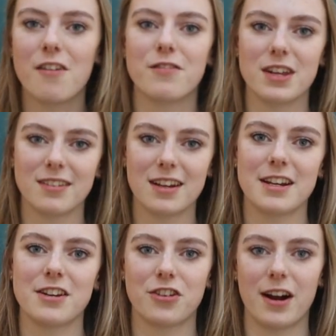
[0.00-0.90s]
These
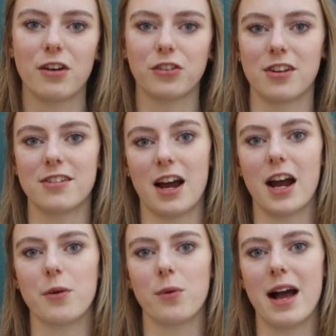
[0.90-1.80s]
linen trousers
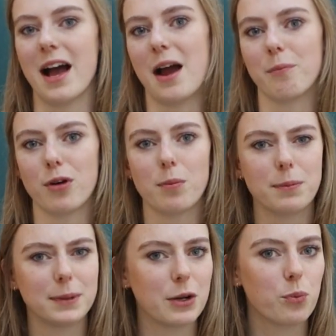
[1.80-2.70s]
I wear
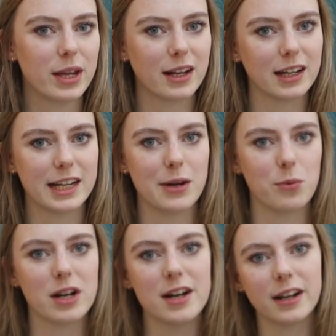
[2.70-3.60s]
probably weekly at
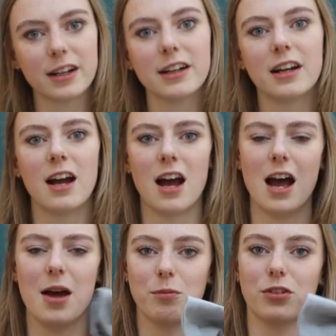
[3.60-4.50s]
work,
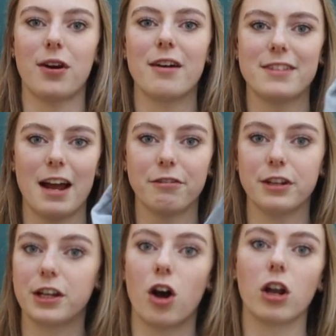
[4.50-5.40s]
so I've
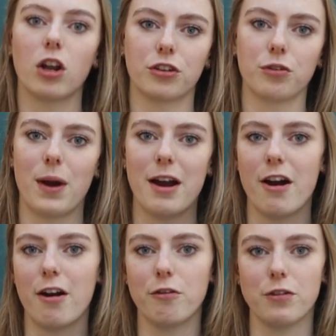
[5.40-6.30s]
definitely got a lot of wear
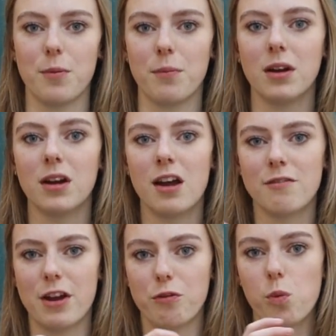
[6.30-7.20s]
out of them.
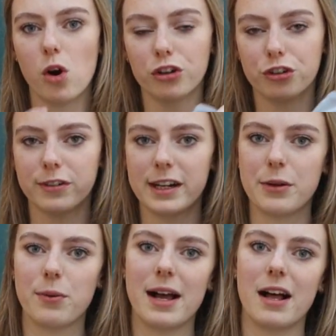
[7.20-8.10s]
They've washed
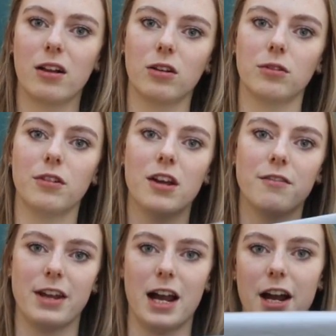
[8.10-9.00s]
really well,
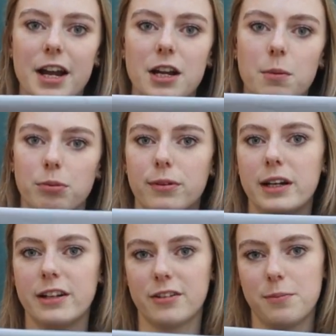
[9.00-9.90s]
they iron up
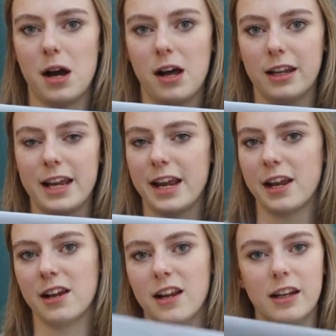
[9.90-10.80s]
really
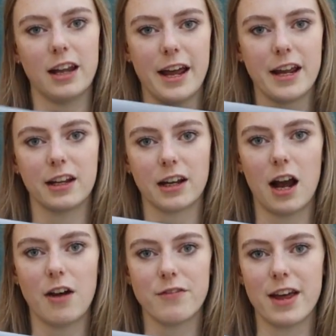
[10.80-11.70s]
smartly, like
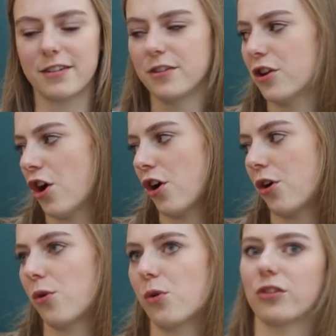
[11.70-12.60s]
there's
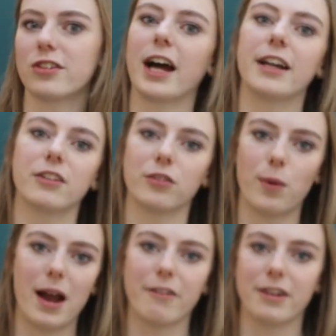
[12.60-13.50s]
no signs of
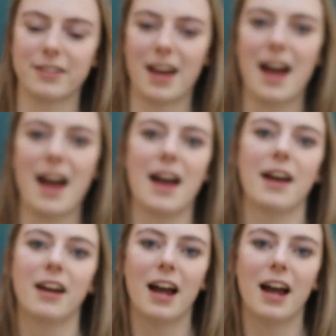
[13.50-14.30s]
wear and tear,